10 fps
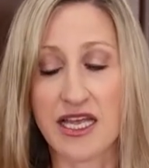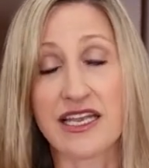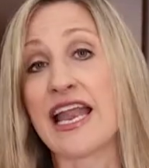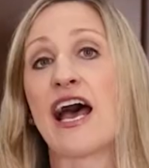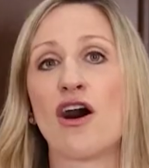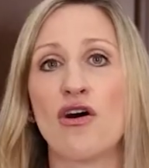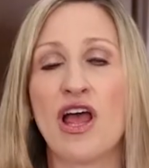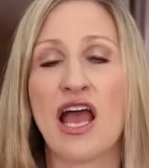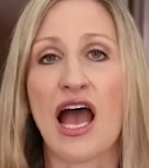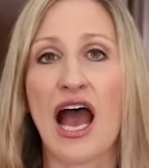Now,
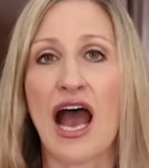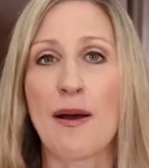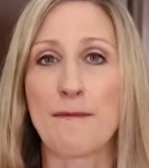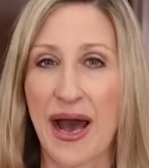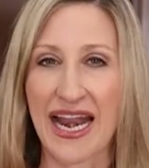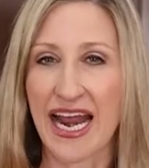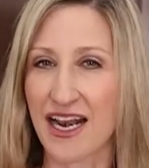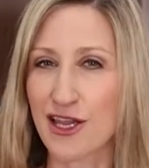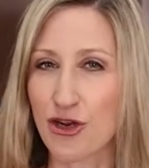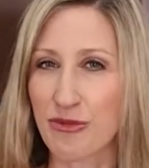mine
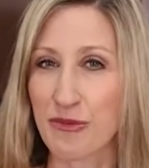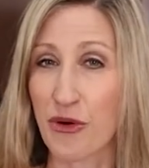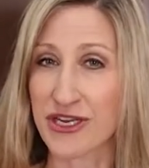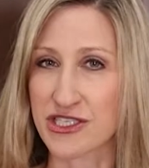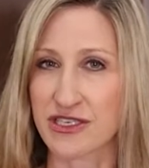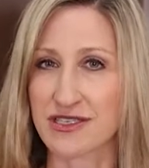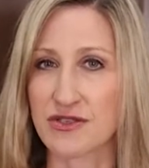had a little bit of moisture,